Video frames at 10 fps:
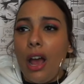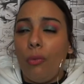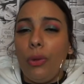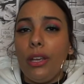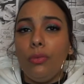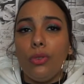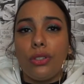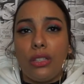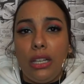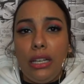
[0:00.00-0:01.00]
We will
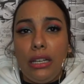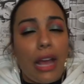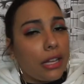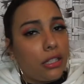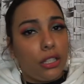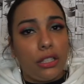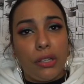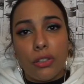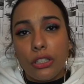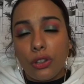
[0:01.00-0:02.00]
see as the
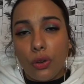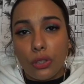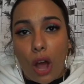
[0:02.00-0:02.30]
series goes